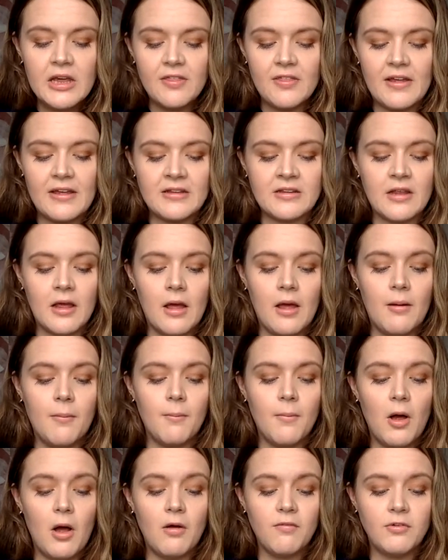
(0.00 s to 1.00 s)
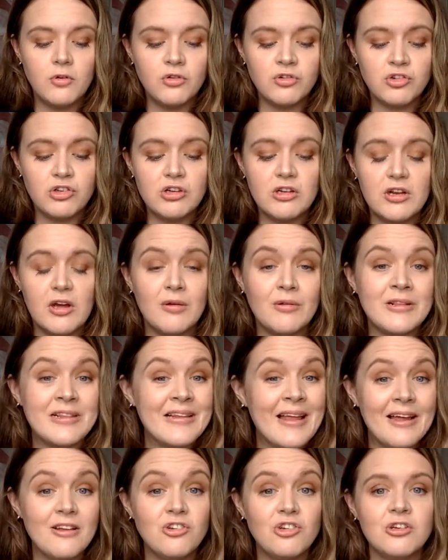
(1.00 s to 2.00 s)
there's uh, Marvel Studios
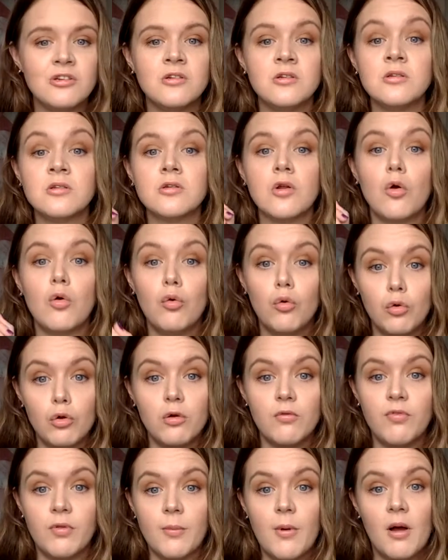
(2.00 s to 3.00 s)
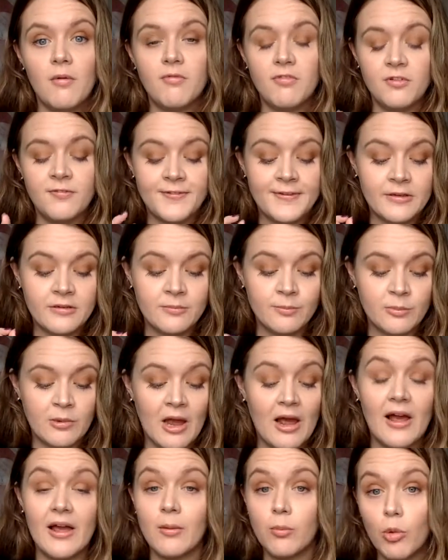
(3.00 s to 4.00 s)
Legends, all of the Marvel films
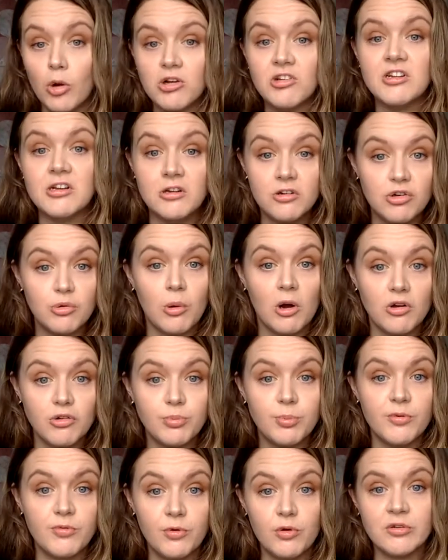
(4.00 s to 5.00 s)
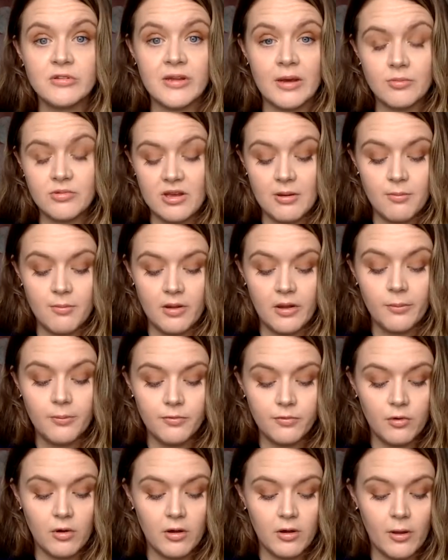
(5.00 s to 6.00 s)
I'm wanting to watch before September,
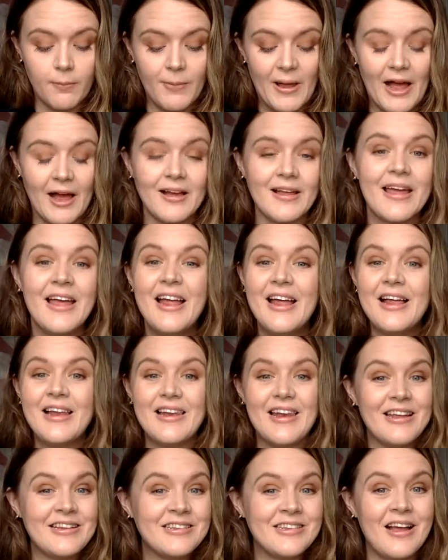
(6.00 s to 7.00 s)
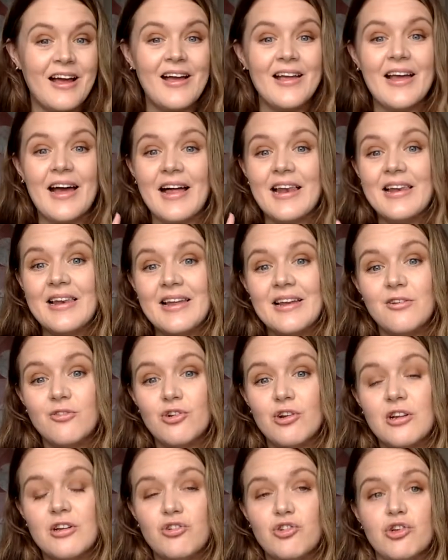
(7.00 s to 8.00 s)
before I go back. Last night, I
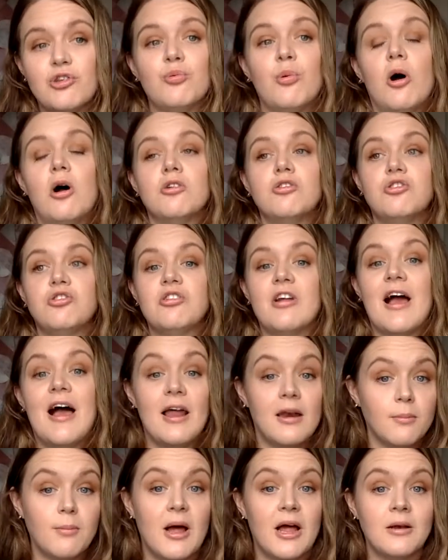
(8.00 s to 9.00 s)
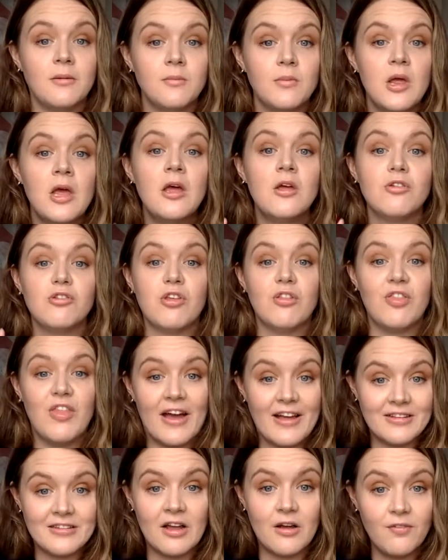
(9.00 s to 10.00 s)
literally just watched Ant-Man. So
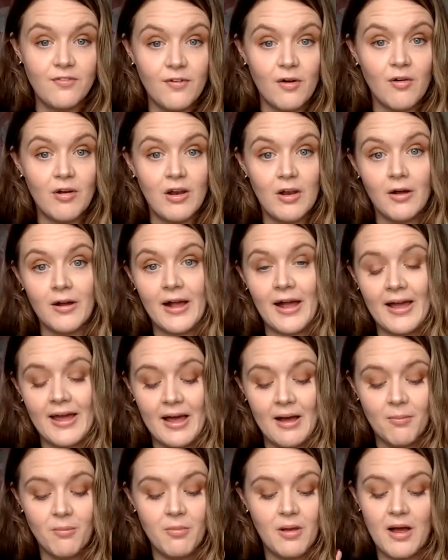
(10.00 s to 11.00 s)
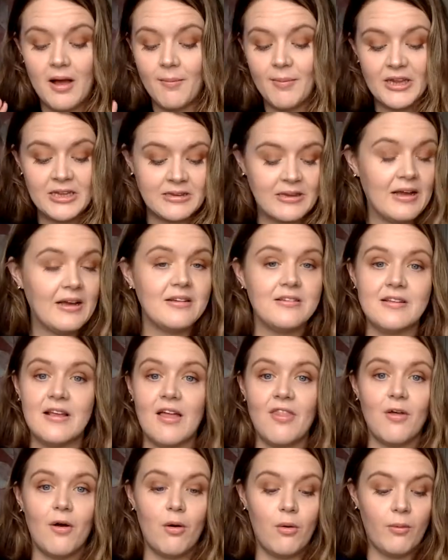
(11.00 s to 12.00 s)
that's how far along I am. I'm excited to
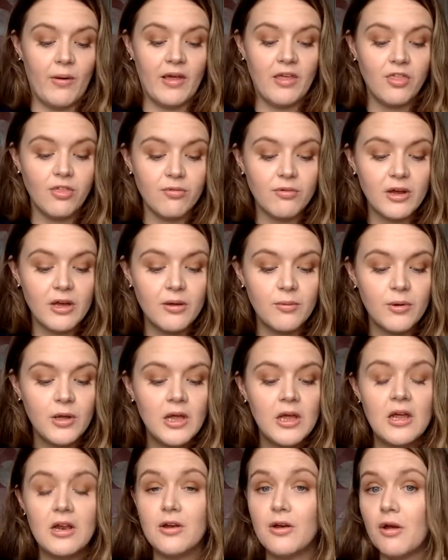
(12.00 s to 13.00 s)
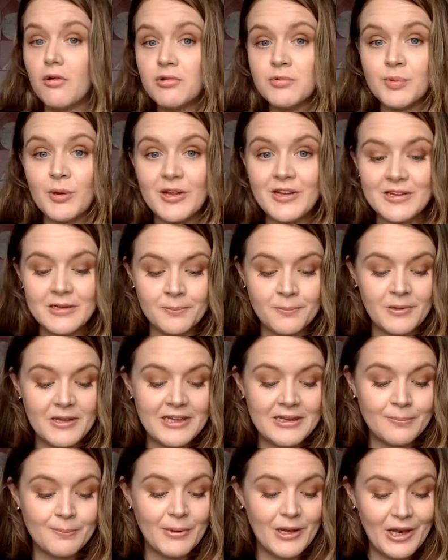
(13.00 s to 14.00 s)
get the whole way through. No spoilers,
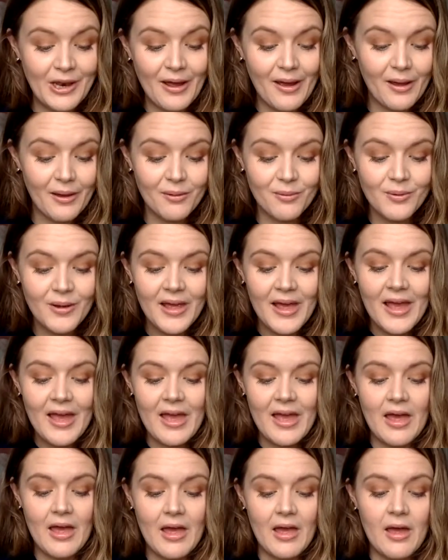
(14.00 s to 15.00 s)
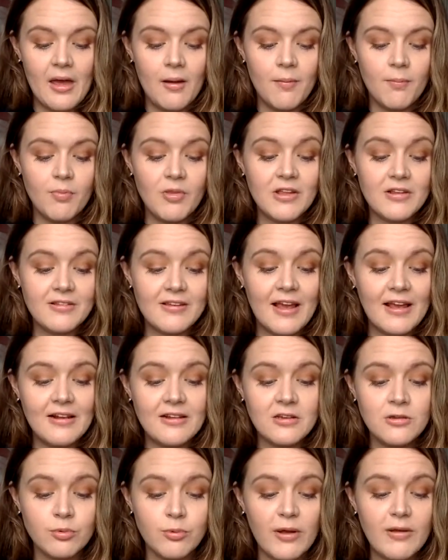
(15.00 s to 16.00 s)
please, below. Um,
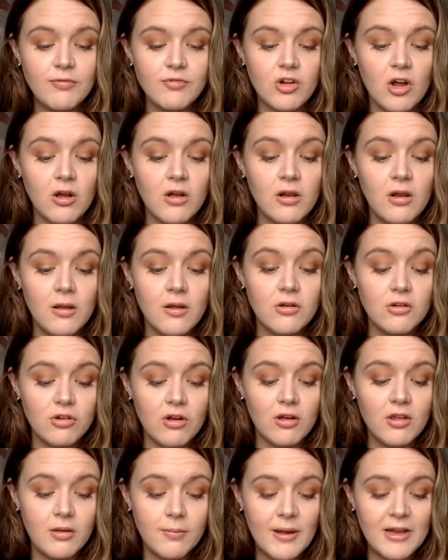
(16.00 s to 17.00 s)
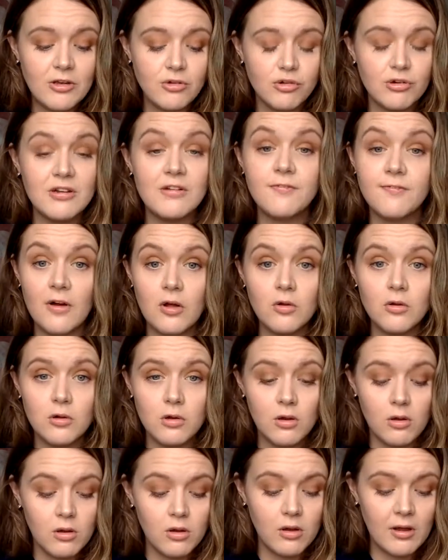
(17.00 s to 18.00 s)
Taylor Swift doc documentary,
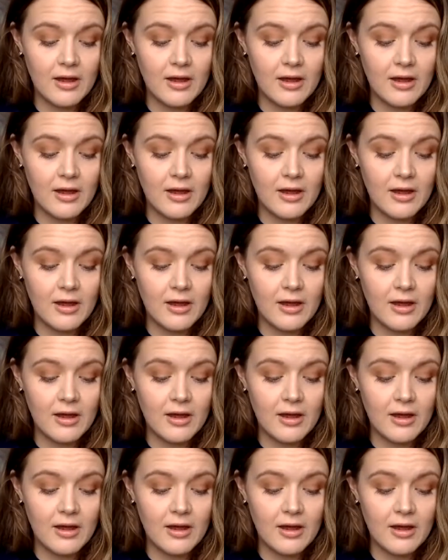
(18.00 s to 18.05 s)
Folklore,